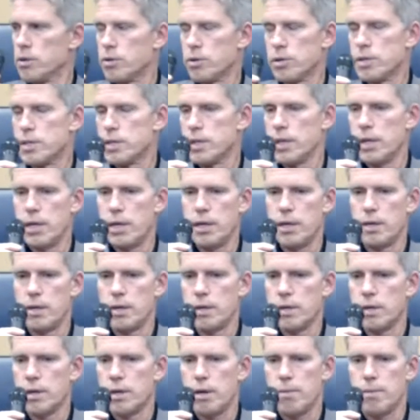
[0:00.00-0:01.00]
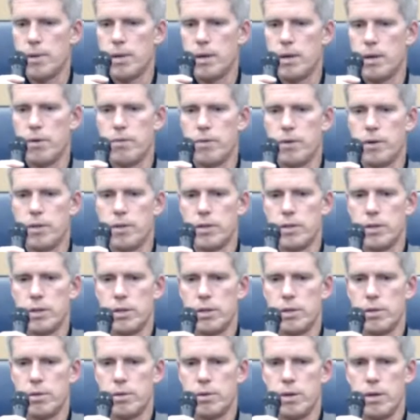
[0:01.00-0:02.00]
Christine coming over
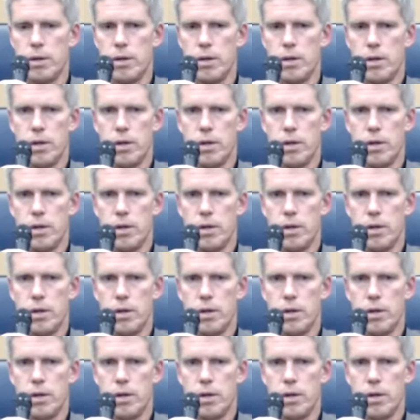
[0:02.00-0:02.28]
to